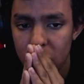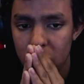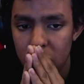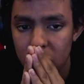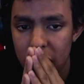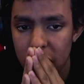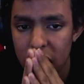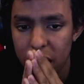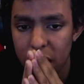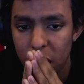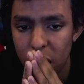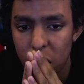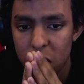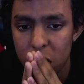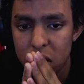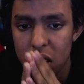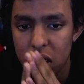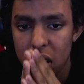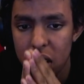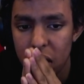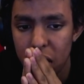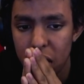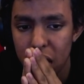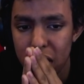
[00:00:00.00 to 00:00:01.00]
That's how I've always
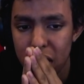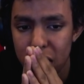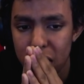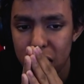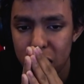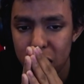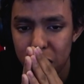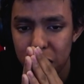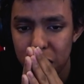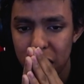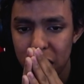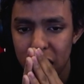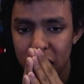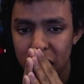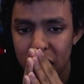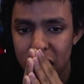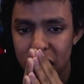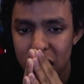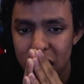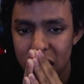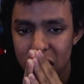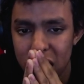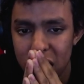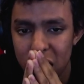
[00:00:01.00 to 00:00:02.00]
seen her. That's so fucked.
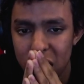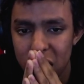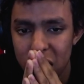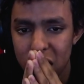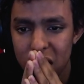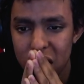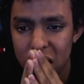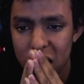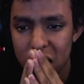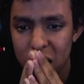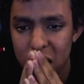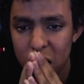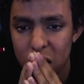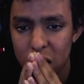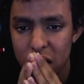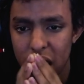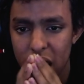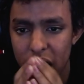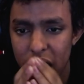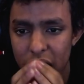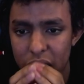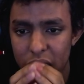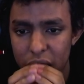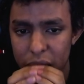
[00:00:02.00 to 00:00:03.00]
This is just so
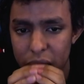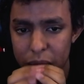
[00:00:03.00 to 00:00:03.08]
sad.